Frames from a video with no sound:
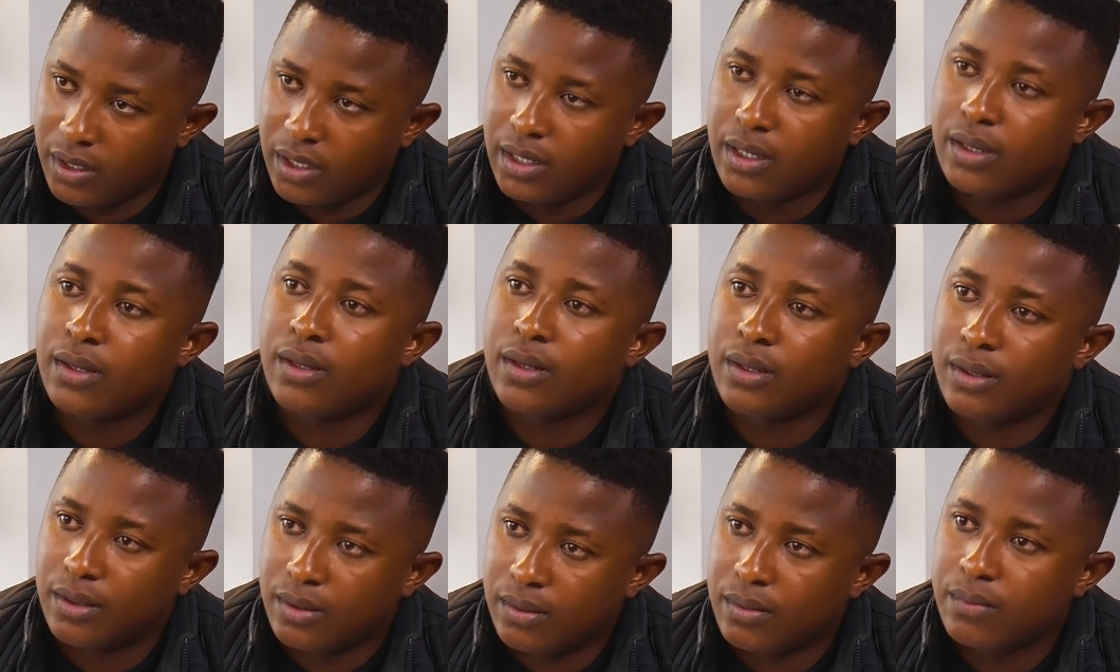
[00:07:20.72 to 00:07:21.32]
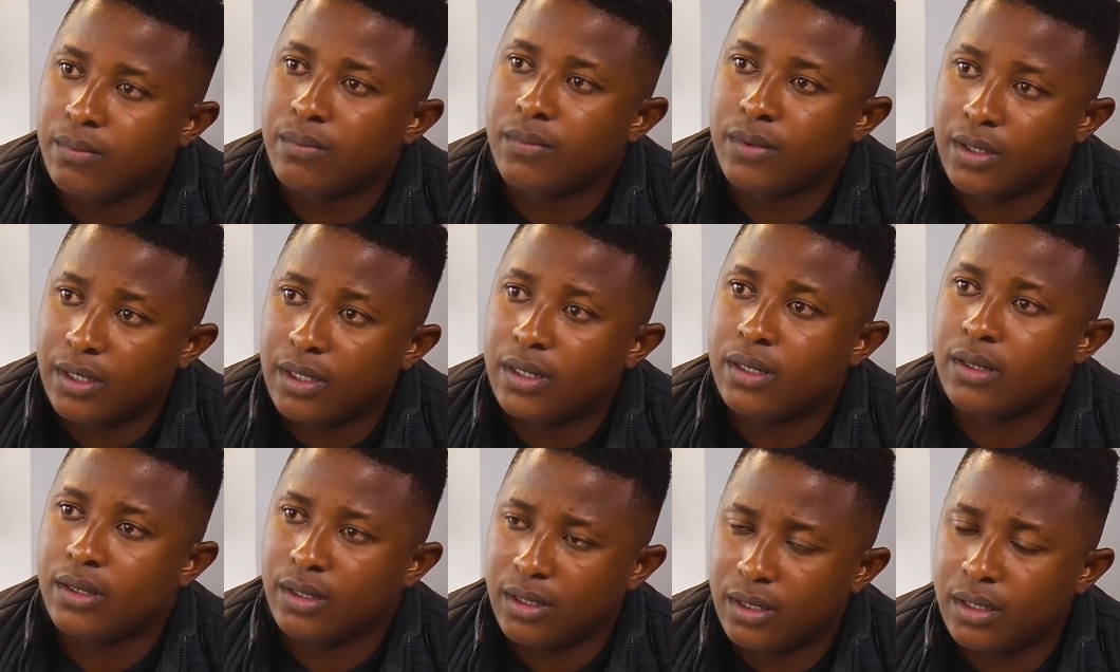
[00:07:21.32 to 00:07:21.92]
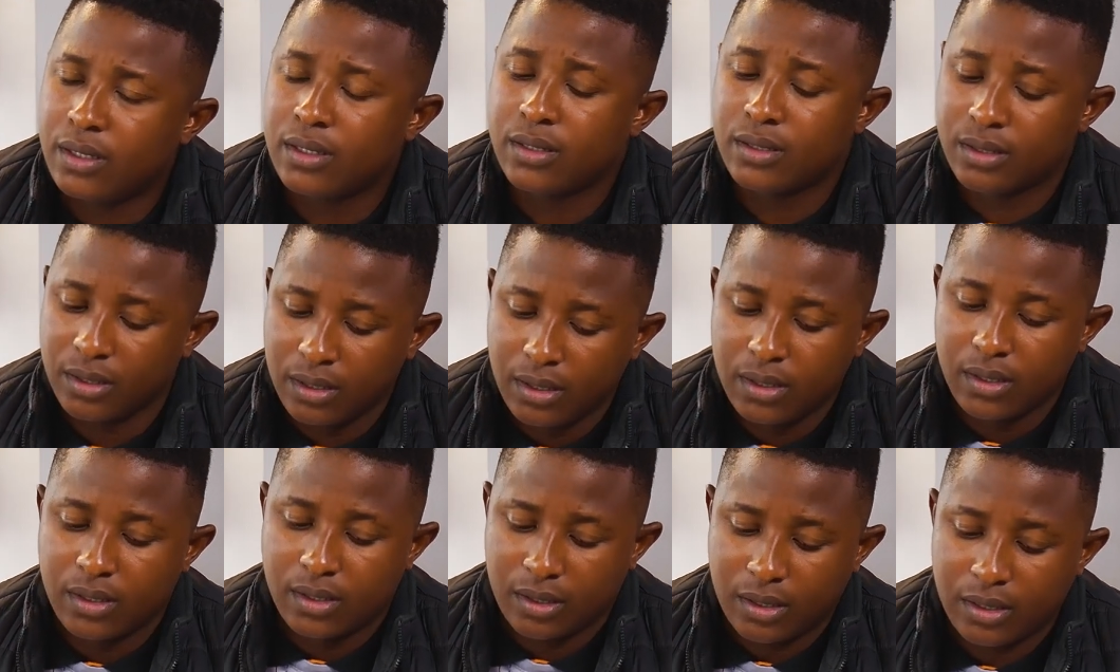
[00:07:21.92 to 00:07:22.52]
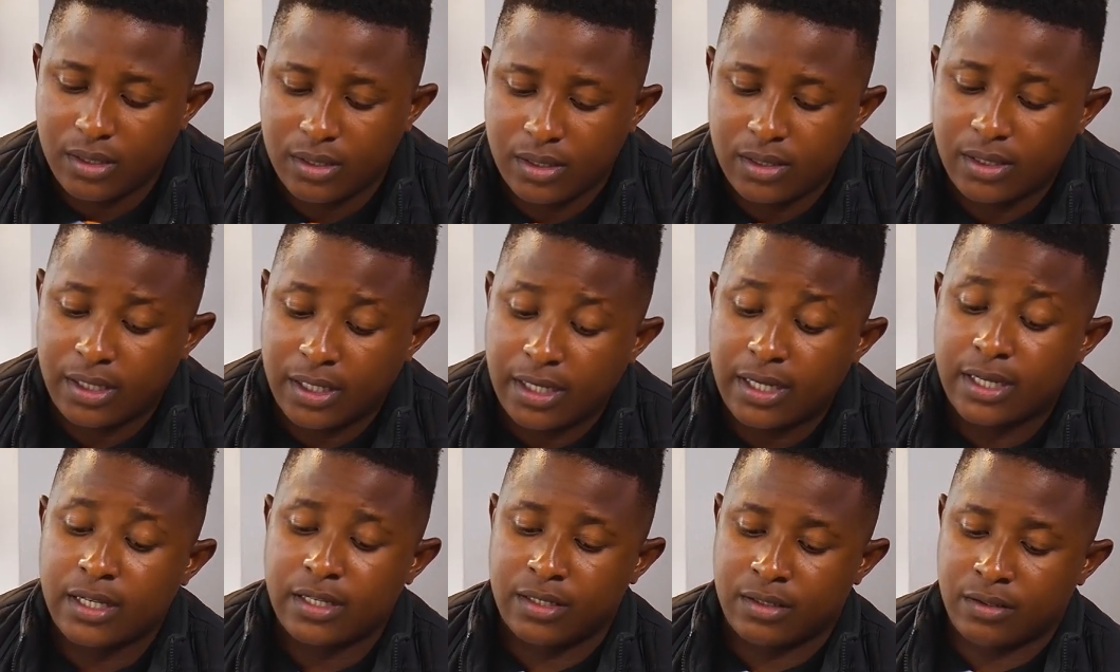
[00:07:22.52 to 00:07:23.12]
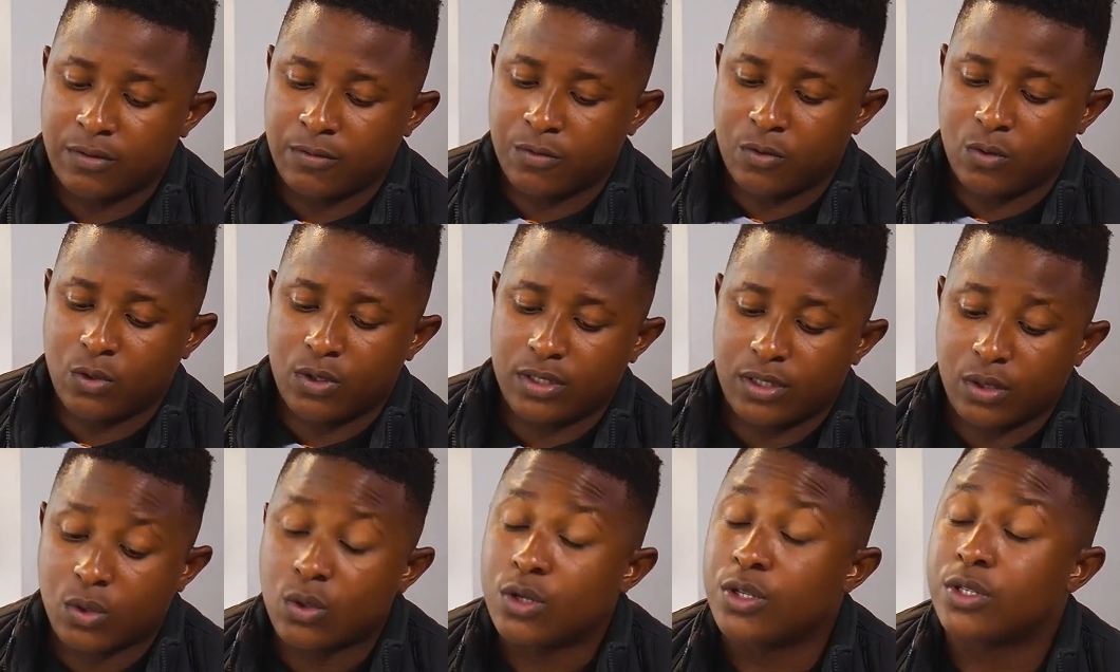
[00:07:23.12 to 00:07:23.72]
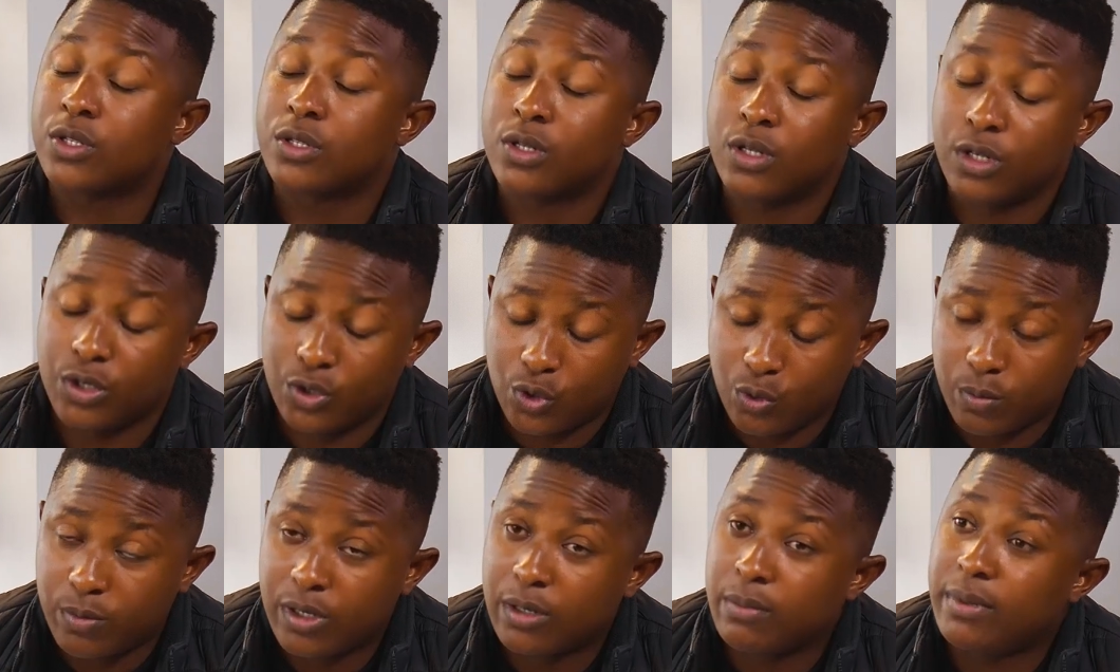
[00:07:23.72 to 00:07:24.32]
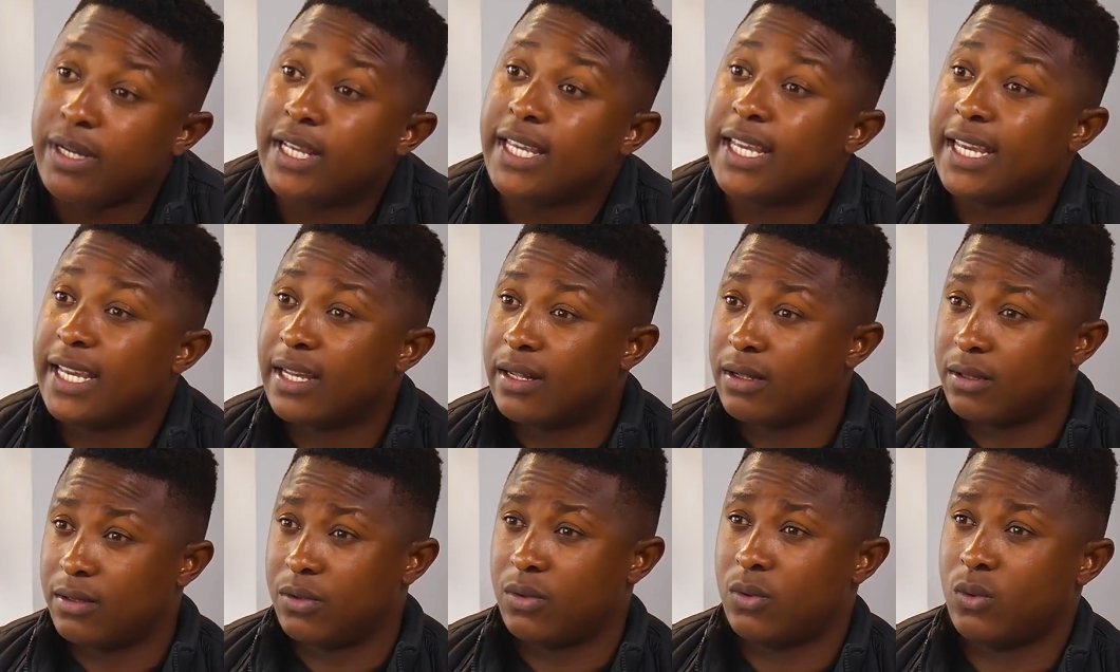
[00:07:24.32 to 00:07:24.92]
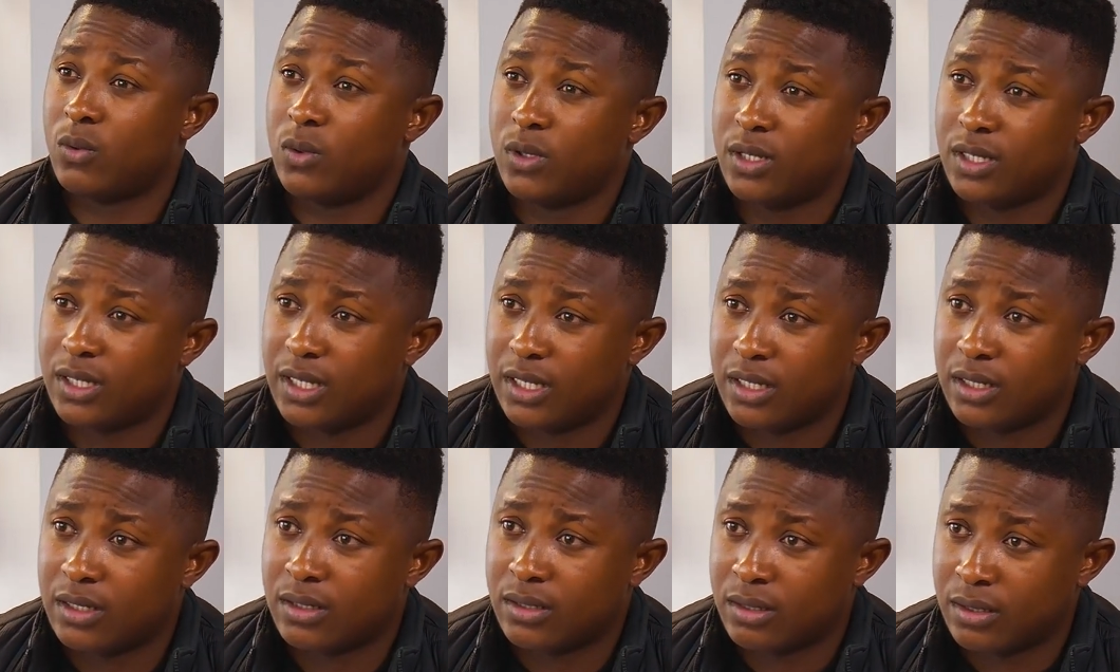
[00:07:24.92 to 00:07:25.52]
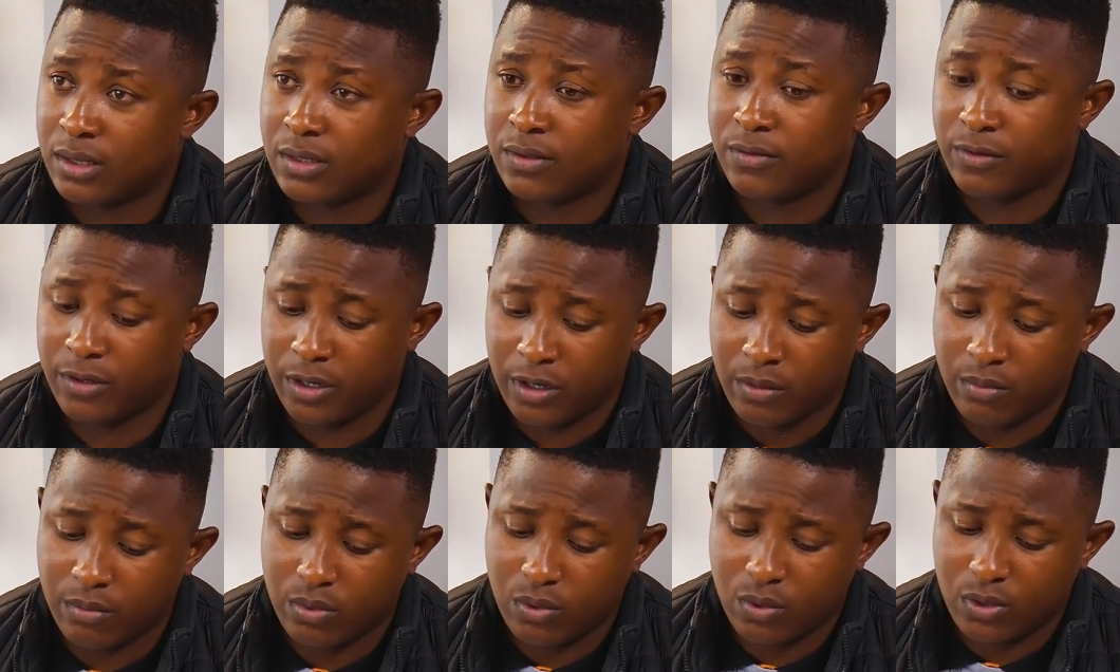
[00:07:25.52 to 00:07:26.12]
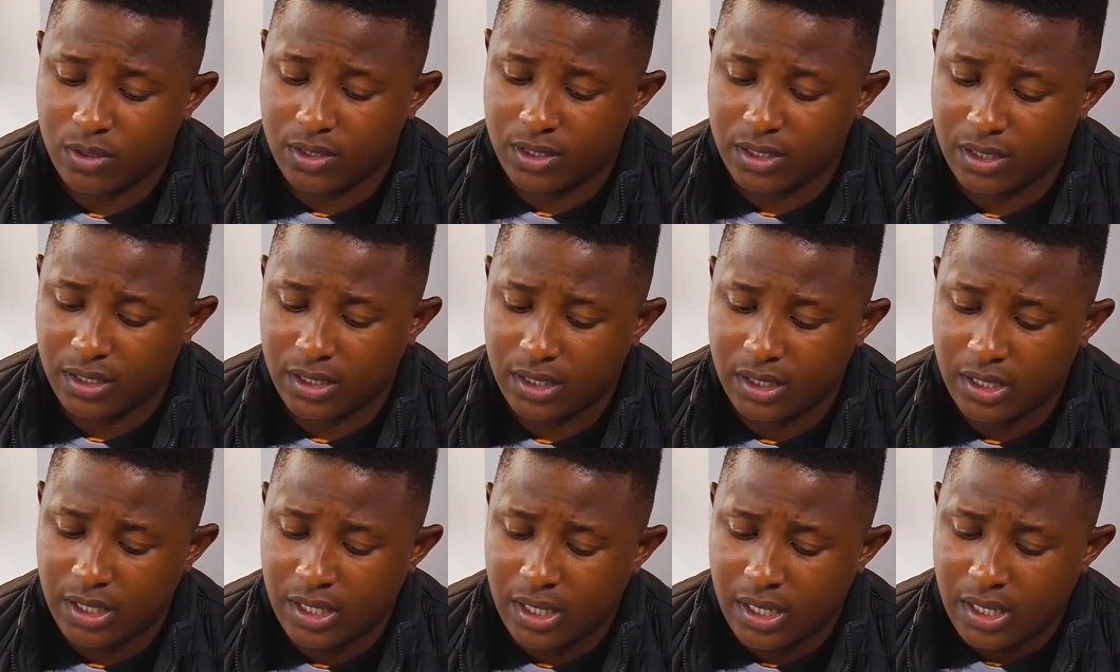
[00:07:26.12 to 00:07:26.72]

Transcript: Yeah, it is. Because it is, of course, a concern to public health. Water is very important.